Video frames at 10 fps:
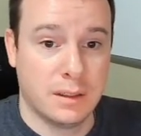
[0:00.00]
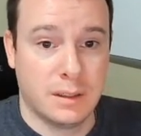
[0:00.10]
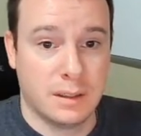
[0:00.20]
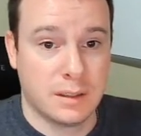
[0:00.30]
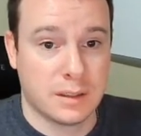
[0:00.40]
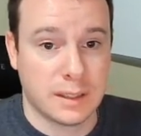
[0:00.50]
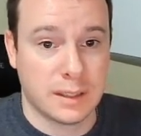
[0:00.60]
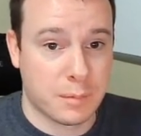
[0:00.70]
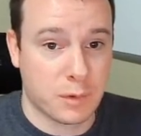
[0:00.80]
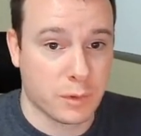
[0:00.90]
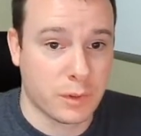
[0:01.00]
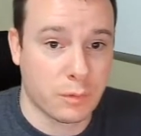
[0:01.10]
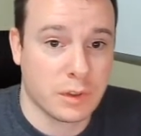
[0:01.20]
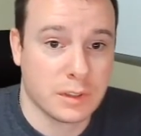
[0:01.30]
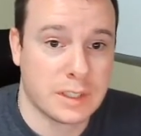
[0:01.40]
It's an adapter with a
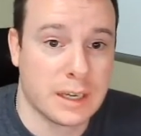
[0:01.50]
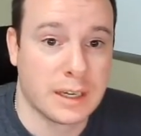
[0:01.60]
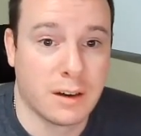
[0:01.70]
Realtek